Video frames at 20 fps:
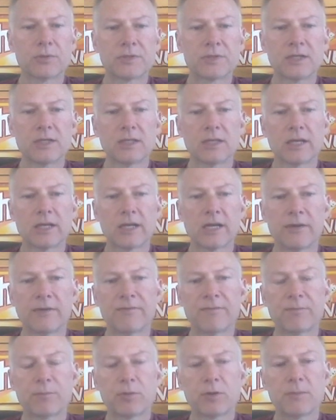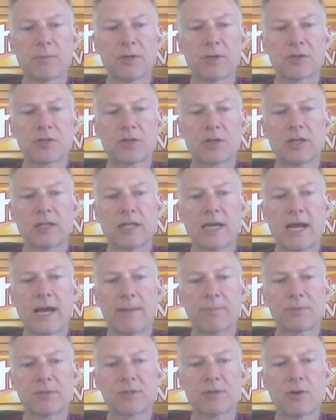see that I've pretty much
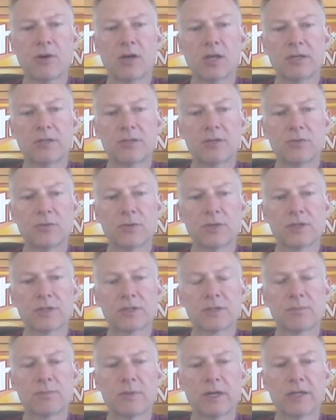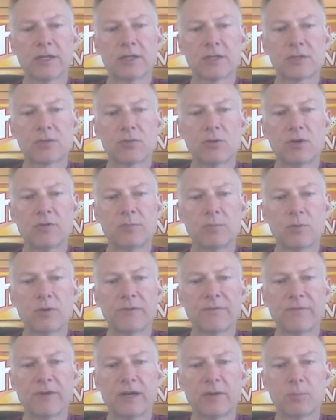collapsed onto this minus
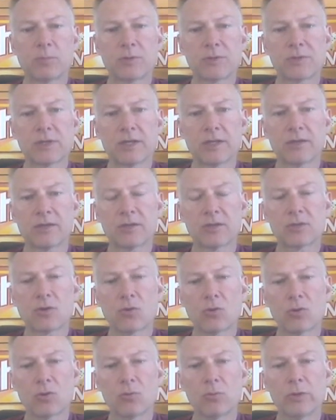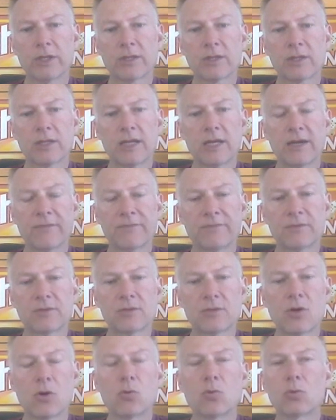12.5%. The total
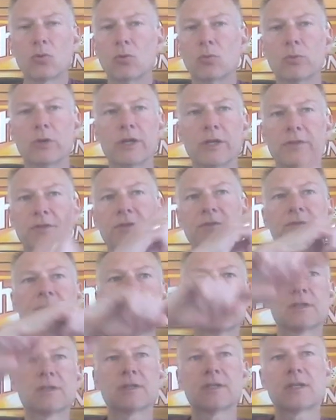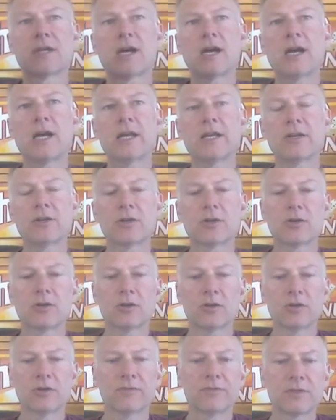width of this entire
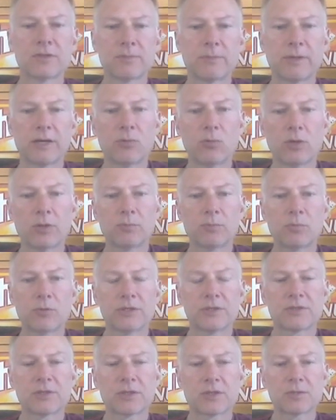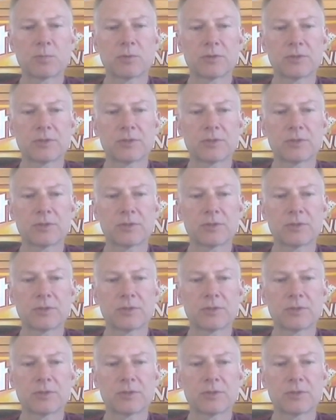curve is about 1.6%.